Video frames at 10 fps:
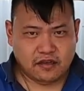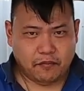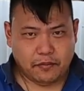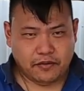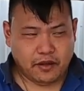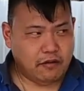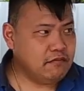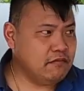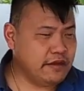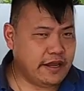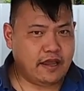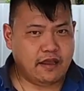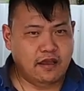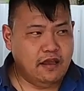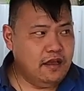some people don't,
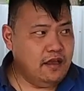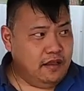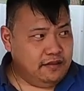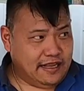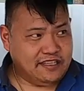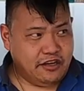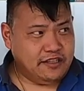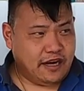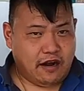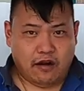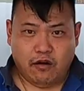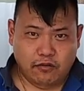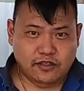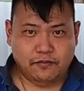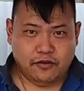okay? That steer tire
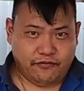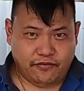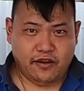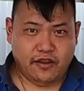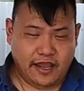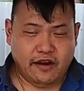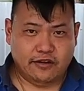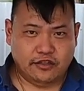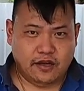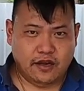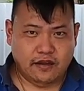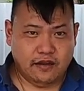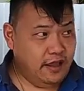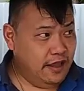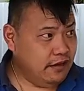holds up your front end of your truck,
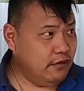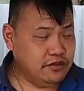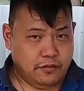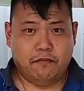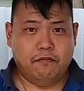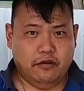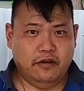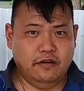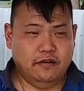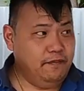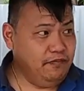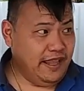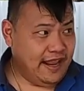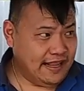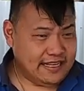it holds up your motor,
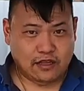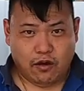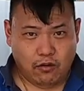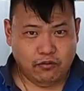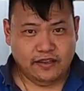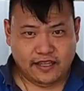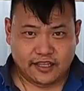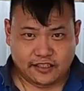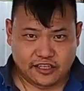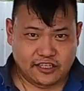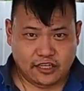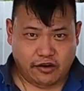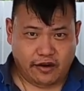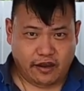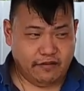and that's the only thing that touches
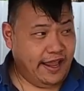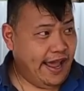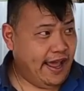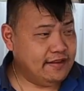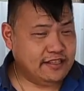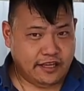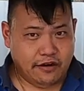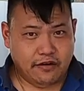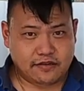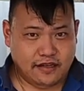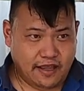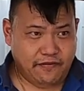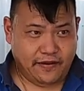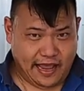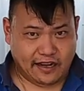the ground and steers
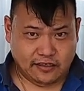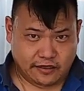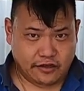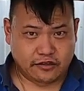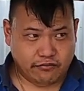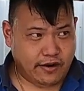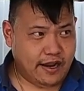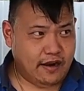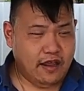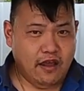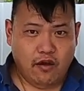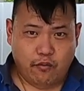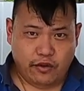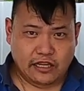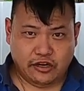left and steers right
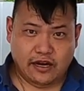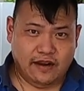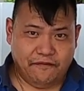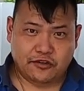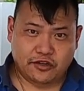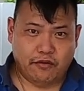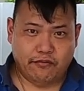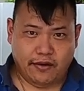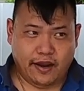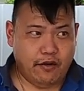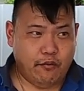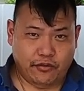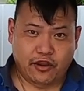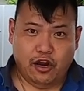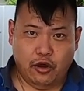when you turn left or turn right
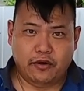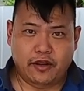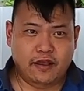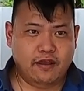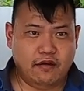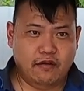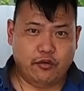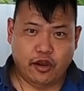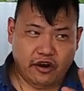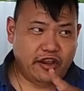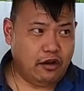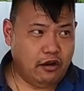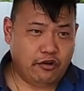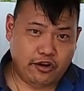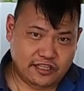with your load, when you're hauling
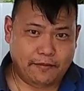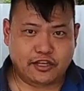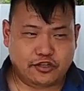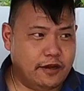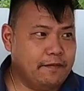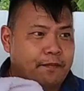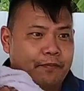your load on your semi-truck.